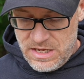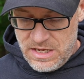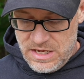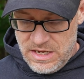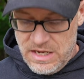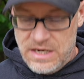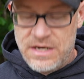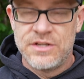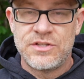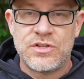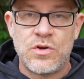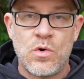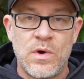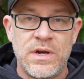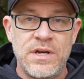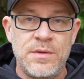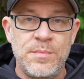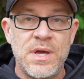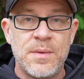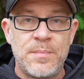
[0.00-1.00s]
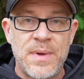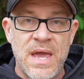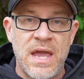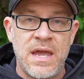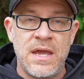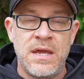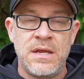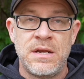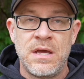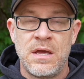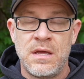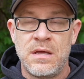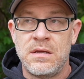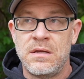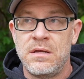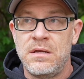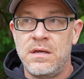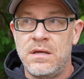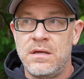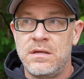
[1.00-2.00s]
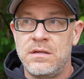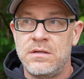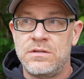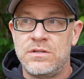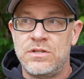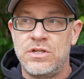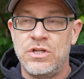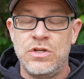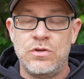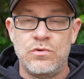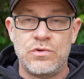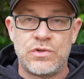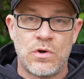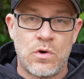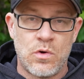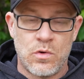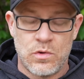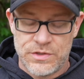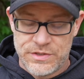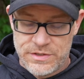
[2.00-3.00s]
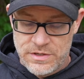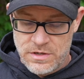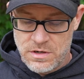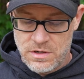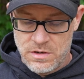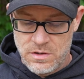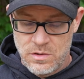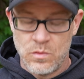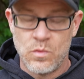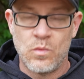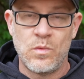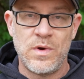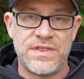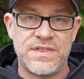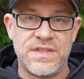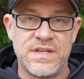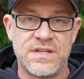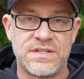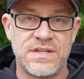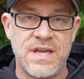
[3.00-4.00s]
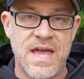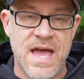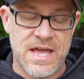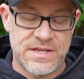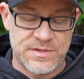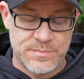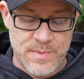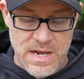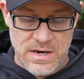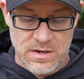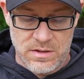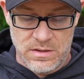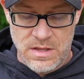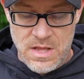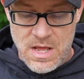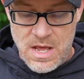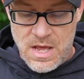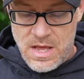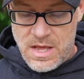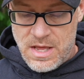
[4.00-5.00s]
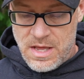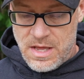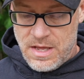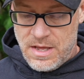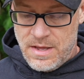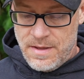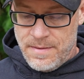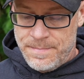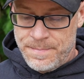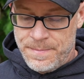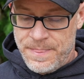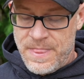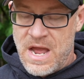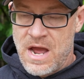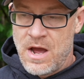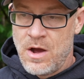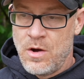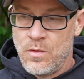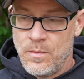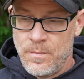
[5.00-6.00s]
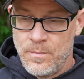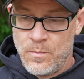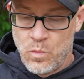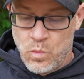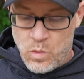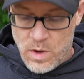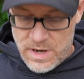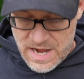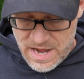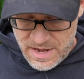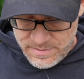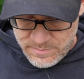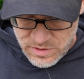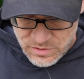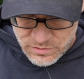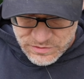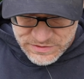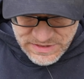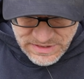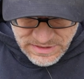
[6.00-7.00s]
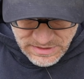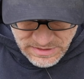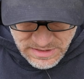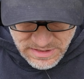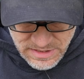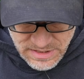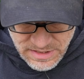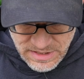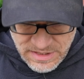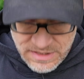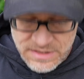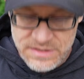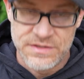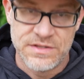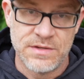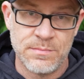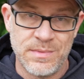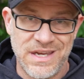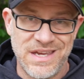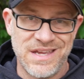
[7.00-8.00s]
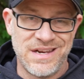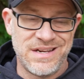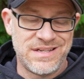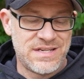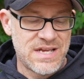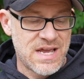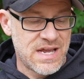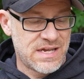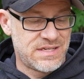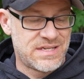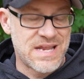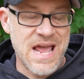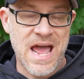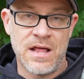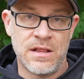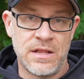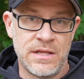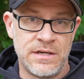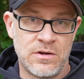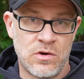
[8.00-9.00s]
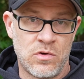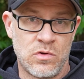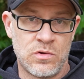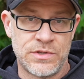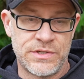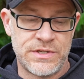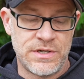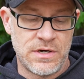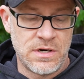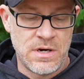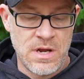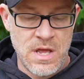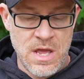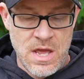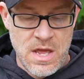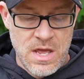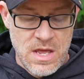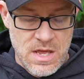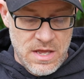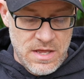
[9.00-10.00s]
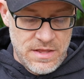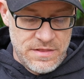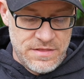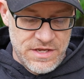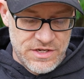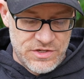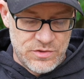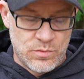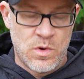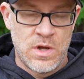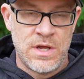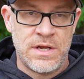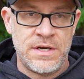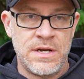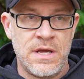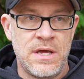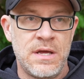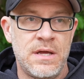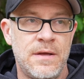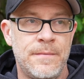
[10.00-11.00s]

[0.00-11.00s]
it is going to be a pain to use a holster with this gas pedal. Now, what I'm using is the McKinatec Talon holster. This one,